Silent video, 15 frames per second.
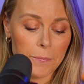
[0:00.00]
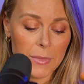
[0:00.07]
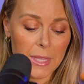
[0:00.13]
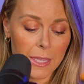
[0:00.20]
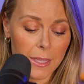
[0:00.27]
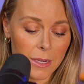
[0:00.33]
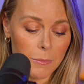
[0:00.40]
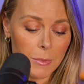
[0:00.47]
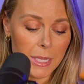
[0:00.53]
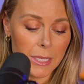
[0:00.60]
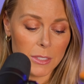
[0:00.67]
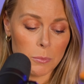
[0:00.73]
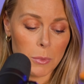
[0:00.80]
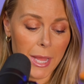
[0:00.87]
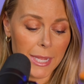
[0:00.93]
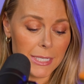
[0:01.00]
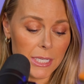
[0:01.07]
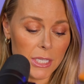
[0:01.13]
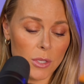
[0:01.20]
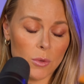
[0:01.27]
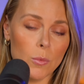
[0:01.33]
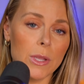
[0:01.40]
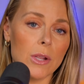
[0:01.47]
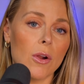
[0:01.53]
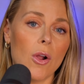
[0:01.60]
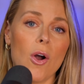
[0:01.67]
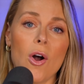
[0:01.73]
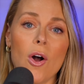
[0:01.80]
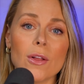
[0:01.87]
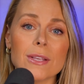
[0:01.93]
The enemy is blinding you. We are
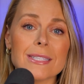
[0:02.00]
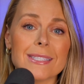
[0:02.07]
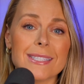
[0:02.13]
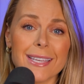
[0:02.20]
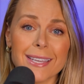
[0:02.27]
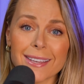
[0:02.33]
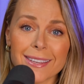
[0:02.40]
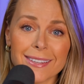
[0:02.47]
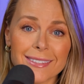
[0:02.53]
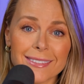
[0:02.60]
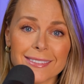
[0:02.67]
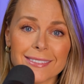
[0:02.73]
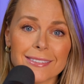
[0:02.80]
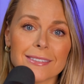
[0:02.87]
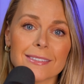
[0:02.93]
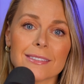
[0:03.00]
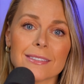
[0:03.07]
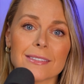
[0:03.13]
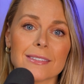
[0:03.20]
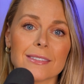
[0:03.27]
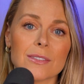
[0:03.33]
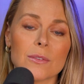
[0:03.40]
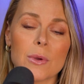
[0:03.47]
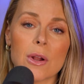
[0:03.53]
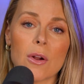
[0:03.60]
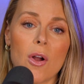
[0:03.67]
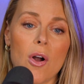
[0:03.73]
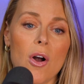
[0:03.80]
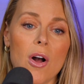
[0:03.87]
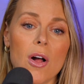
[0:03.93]
all sick. We are
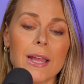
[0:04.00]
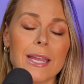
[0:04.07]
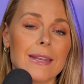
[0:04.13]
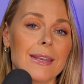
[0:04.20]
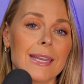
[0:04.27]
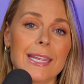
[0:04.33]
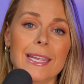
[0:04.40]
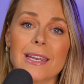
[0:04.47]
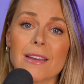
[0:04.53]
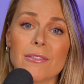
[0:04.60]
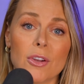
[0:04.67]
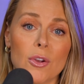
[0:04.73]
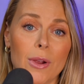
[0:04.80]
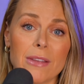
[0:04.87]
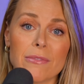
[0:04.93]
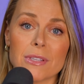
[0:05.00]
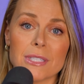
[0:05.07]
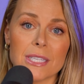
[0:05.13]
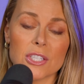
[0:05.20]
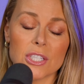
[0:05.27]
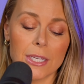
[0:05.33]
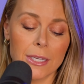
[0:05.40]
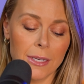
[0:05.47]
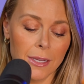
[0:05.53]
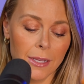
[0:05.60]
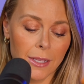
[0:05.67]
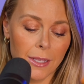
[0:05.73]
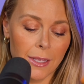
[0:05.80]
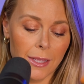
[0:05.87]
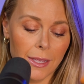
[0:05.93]
all in need of a great physician.
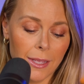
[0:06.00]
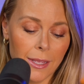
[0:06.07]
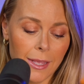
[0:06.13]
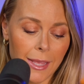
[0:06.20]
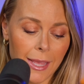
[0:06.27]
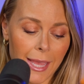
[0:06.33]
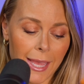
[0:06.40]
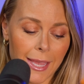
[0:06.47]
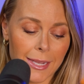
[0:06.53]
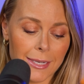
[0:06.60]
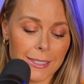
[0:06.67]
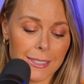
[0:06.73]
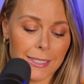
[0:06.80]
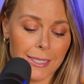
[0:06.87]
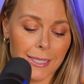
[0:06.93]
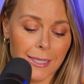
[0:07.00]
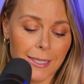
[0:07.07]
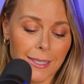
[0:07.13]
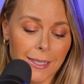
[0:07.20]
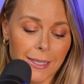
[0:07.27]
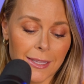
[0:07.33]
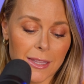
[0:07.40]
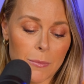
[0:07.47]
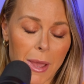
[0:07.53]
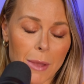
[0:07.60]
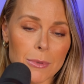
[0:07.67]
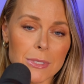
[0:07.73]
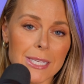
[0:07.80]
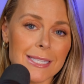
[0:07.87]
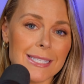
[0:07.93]
And the
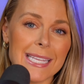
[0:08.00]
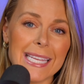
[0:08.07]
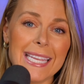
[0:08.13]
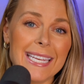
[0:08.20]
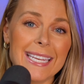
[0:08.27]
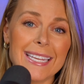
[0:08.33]
Bible says that he